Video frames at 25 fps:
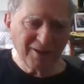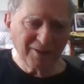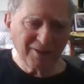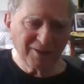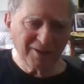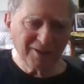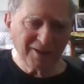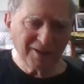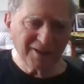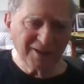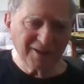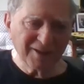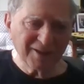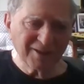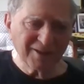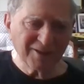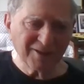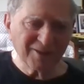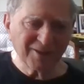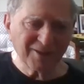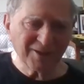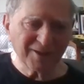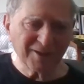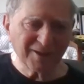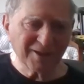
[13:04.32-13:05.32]
The,
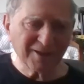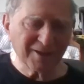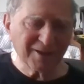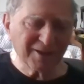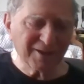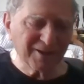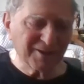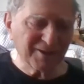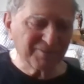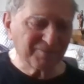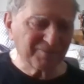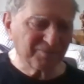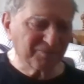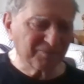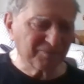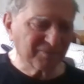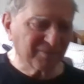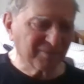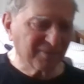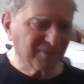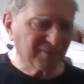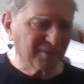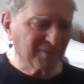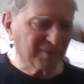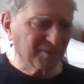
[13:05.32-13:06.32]
the uh,
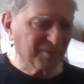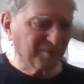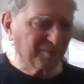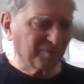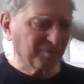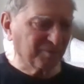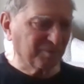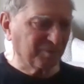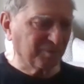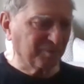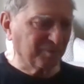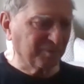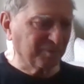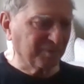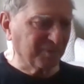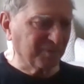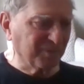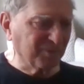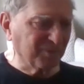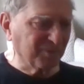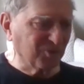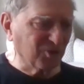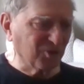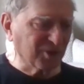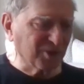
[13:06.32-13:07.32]

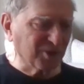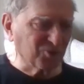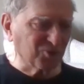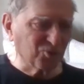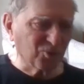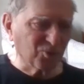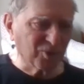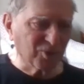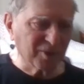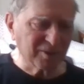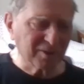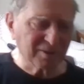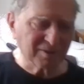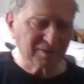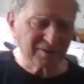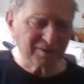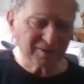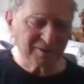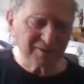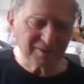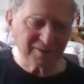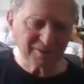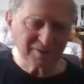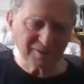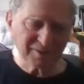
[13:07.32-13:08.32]
chickens were in
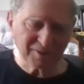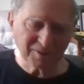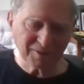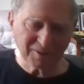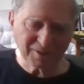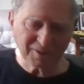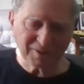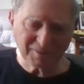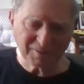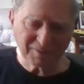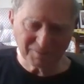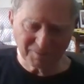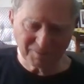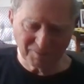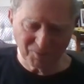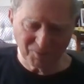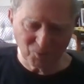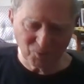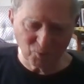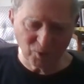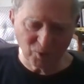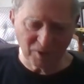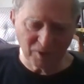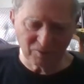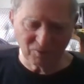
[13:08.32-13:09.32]

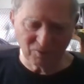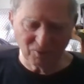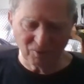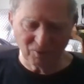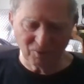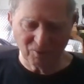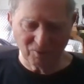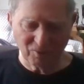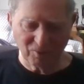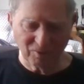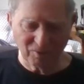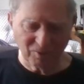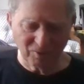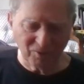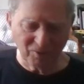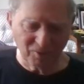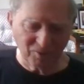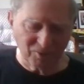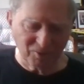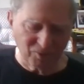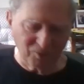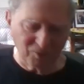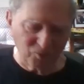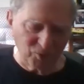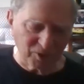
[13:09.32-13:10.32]
wheat,
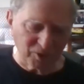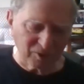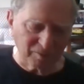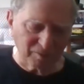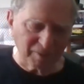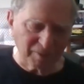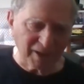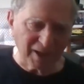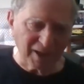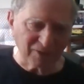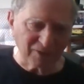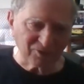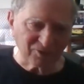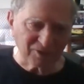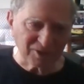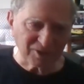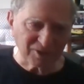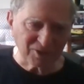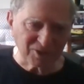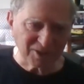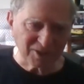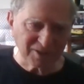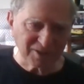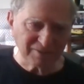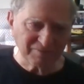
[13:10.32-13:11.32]
wicker
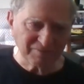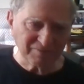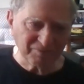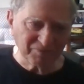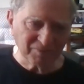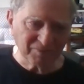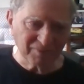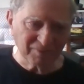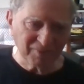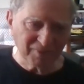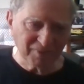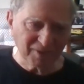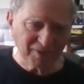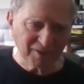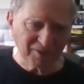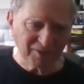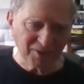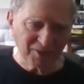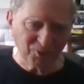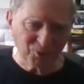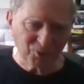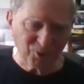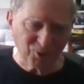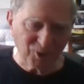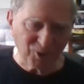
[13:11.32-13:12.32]
baskets, and they
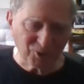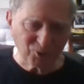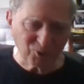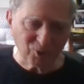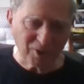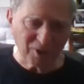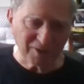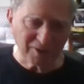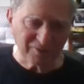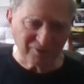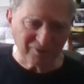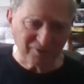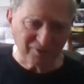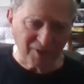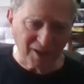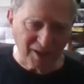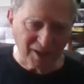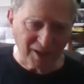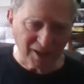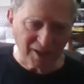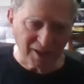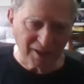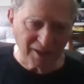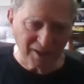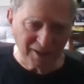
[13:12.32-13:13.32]
would all try and
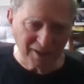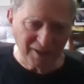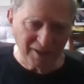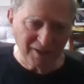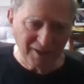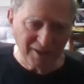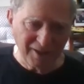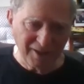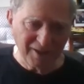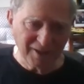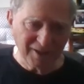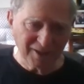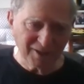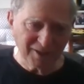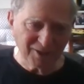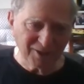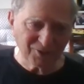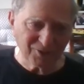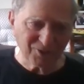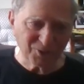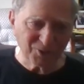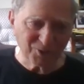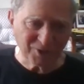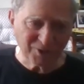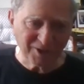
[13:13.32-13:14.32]
fly as
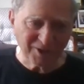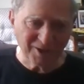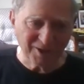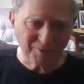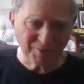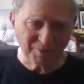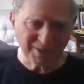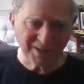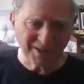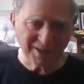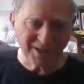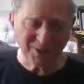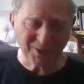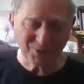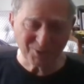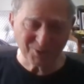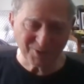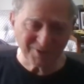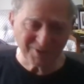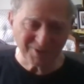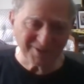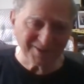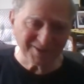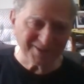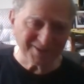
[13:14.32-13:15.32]
they were coming down.
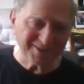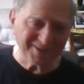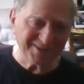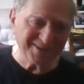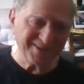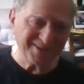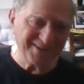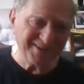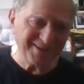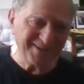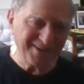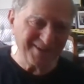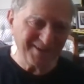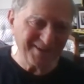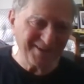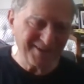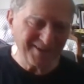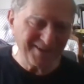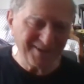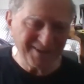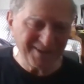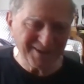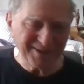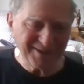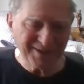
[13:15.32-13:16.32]

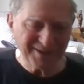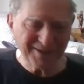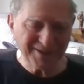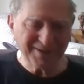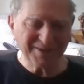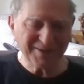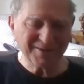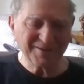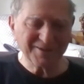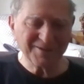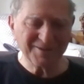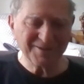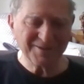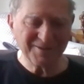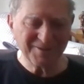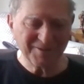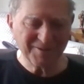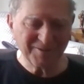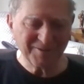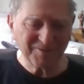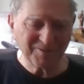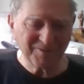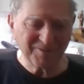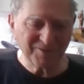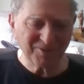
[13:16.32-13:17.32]
Uh,
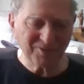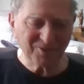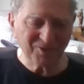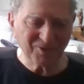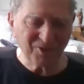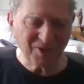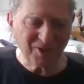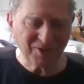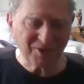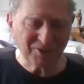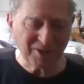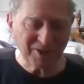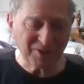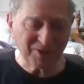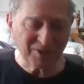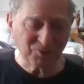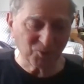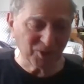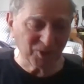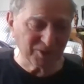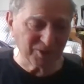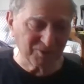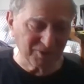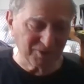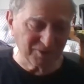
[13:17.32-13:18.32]
so that, that
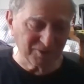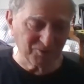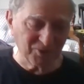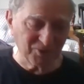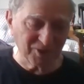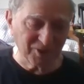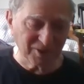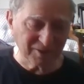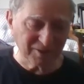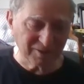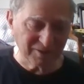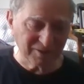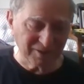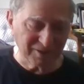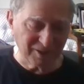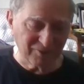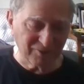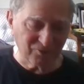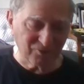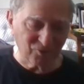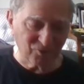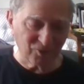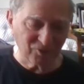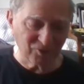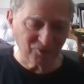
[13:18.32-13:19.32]
we, we got our
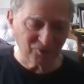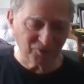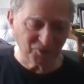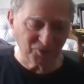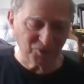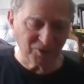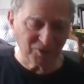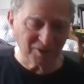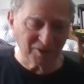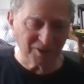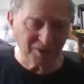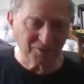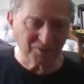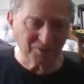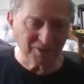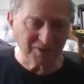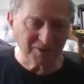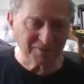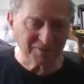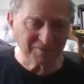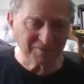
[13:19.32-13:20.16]
fresh food that way.